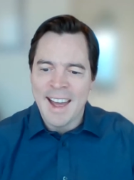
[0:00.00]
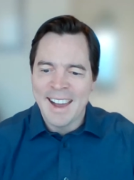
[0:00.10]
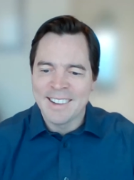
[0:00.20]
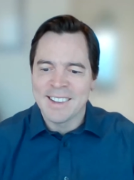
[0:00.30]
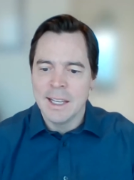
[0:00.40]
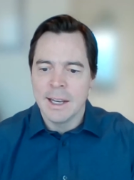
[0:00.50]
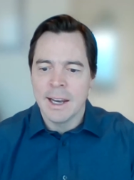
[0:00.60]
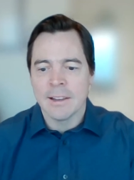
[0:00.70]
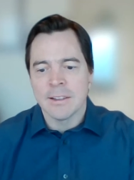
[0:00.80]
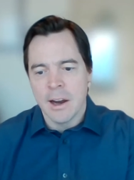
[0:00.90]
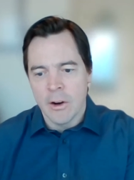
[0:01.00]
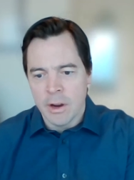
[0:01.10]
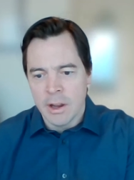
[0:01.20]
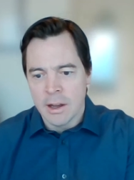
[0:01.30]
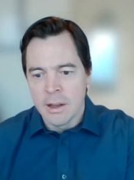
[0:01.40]
as the next
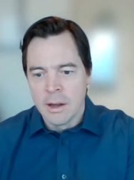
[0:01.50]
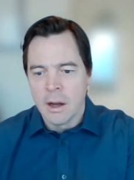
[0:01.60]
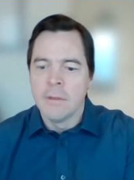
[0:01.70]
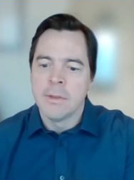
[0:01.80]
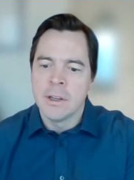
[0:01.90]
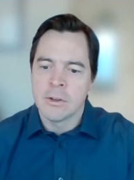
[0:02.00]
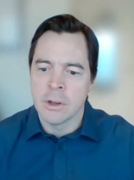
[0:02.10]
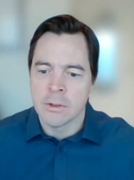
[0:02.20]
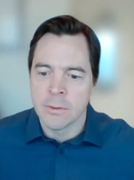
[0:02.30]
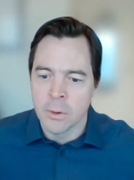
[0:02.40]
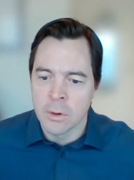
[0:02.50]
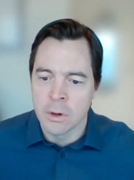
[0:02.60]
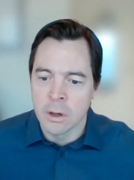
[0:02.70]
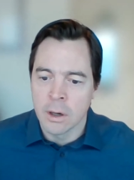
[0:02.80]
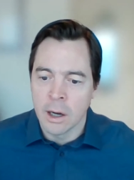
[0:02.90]
area of interest
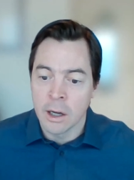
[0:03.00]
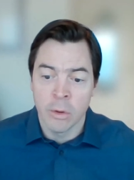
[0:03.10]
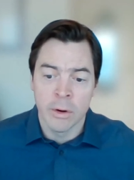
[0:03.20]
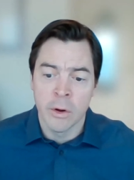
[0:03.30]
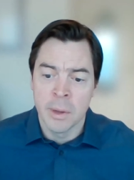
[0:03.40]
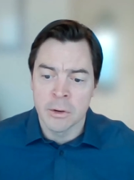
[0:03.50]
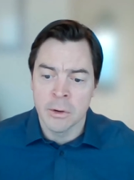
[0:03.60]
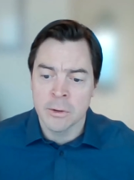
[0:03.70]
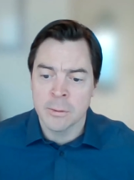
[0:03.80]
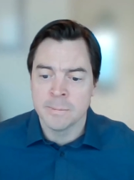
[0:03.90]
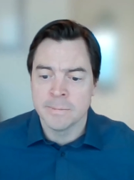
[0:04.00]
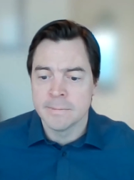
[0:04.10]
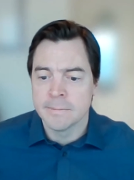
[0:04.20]
for critical minerals.